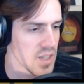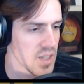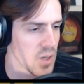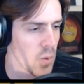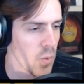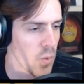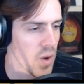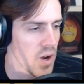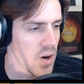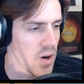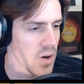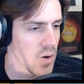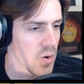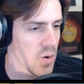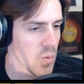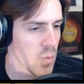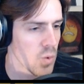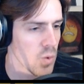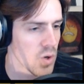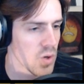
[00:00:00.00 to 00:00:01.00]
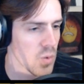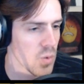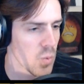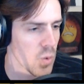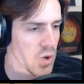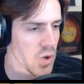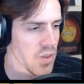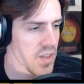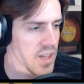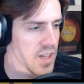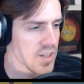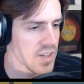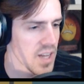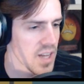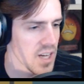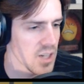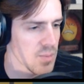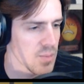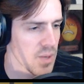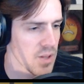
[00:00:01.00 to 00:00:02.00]
Where were they
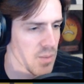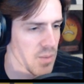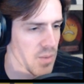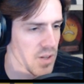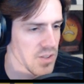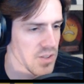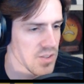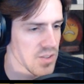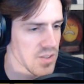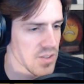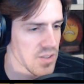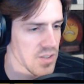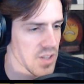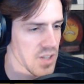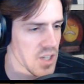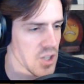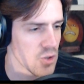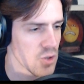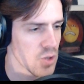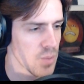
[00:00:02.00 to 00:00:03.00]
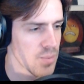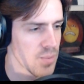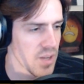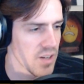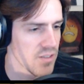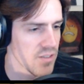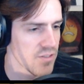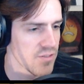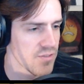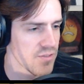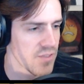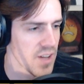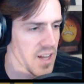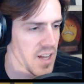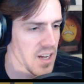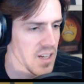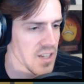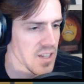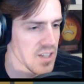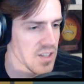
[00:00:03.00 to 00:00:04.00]
attacked by the monsters? Tripped and
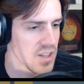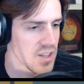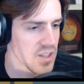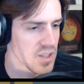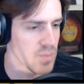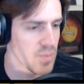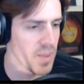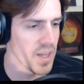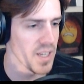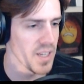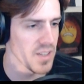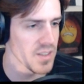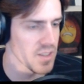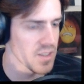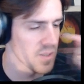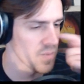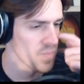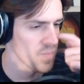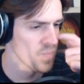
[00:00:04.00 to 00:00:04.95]
fell into the spikes?